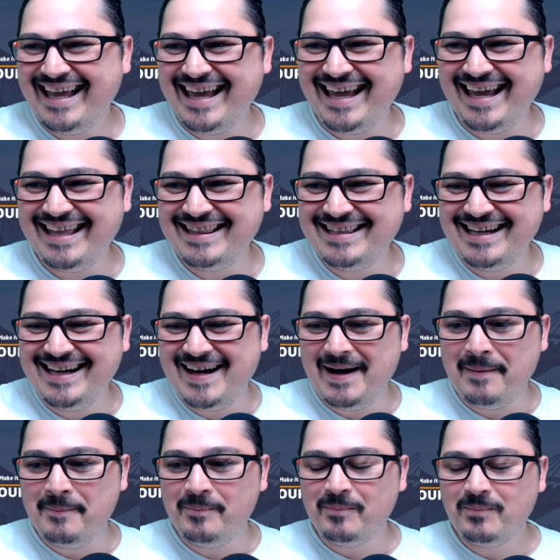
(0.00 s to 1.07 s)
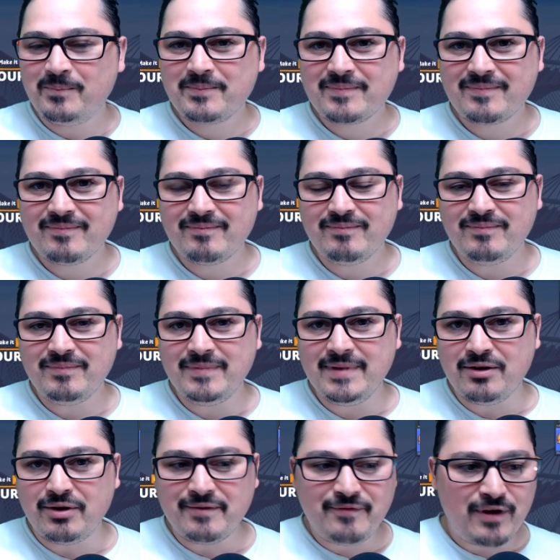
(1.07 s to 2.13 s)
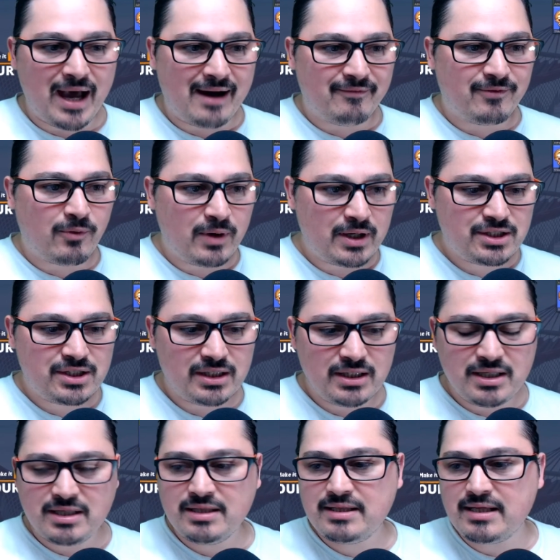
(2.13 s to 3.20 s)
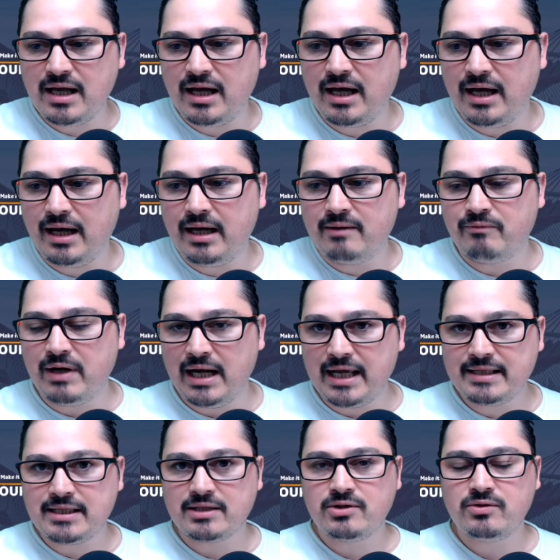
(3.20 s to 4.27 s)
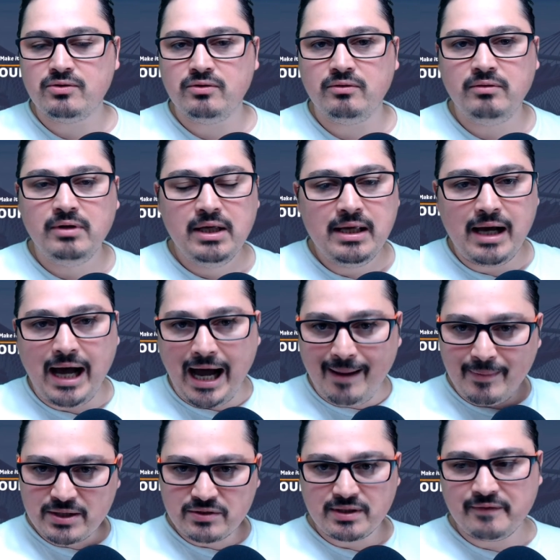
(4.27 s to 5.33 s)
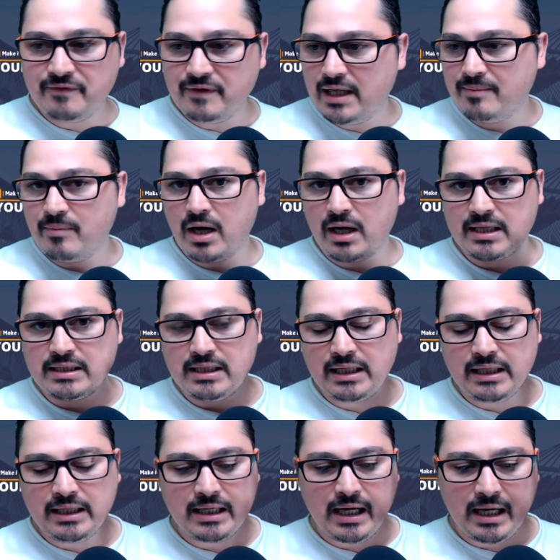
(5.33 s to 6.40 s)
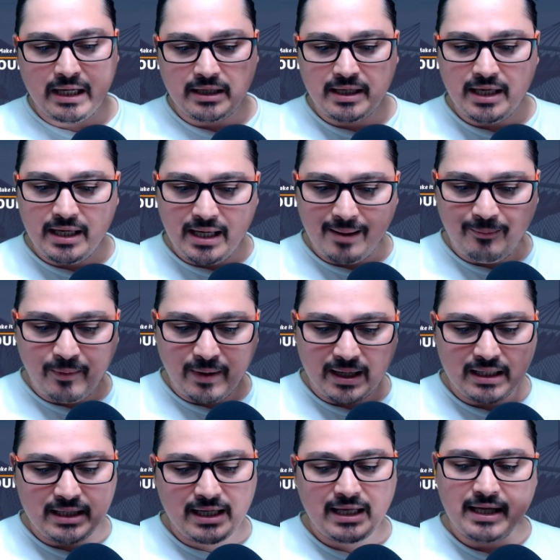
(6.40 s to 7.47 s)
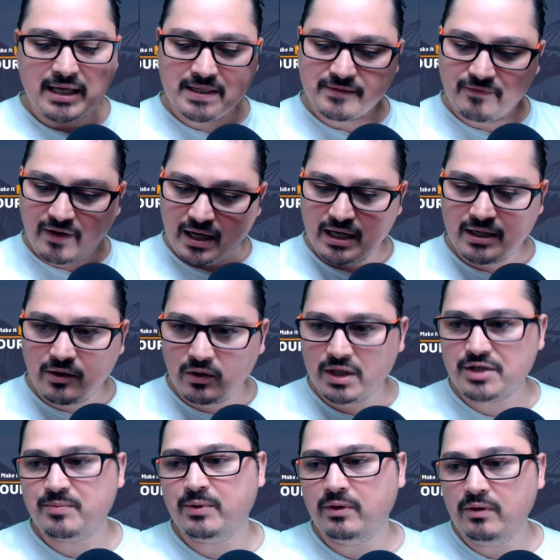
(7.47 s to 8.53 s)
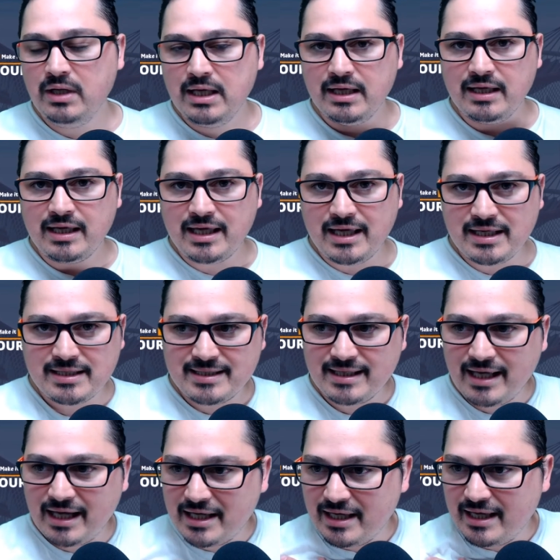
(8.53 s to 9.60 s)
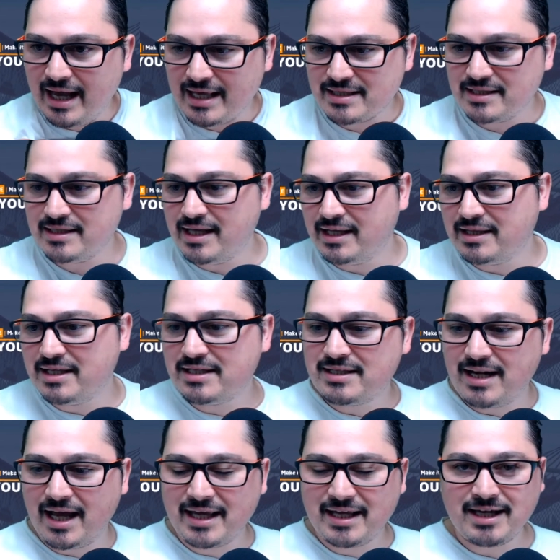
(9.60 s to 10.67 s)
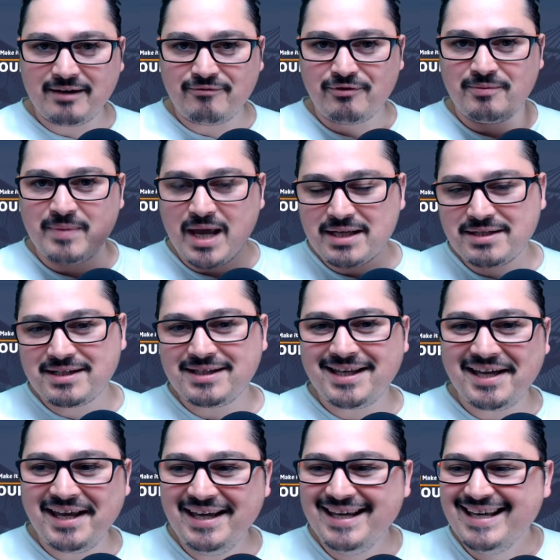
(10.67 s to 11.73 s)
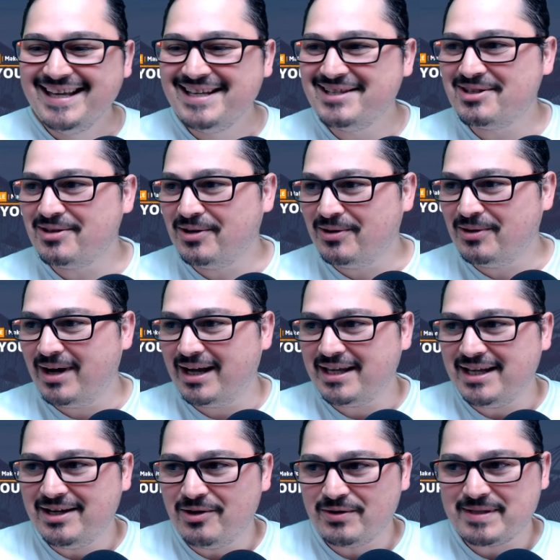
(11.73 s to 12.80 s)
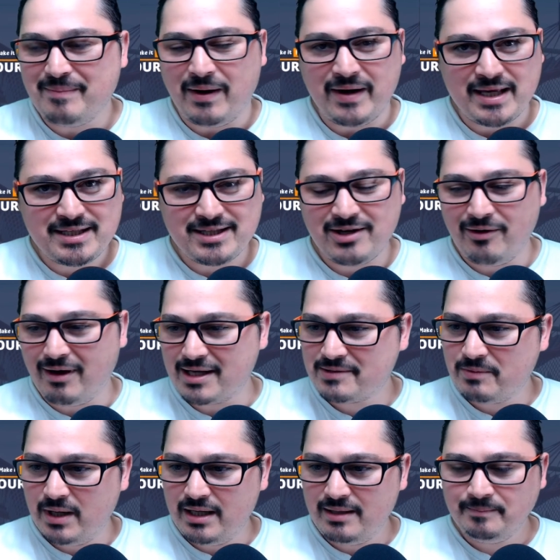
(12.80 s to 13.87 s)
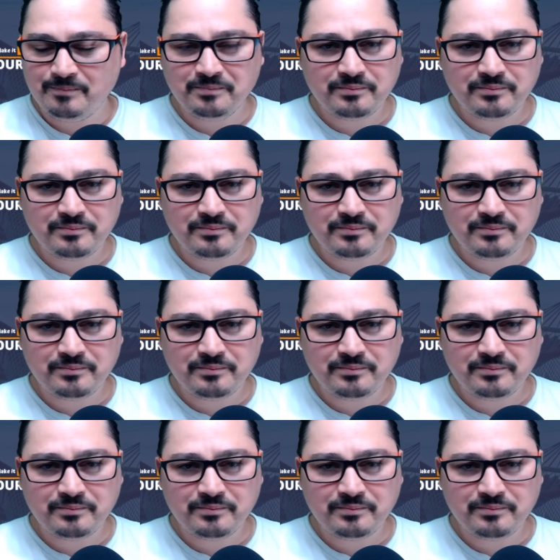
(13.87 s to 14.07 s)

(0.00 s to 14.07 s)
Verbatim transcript: and um, you know, if you have questions uh related to Amazon affiliate marketing. Uh, he apparently he's very knowledgeable. He's he hasn't done this like uh, from yesterday, so uh, he knows about SEO as well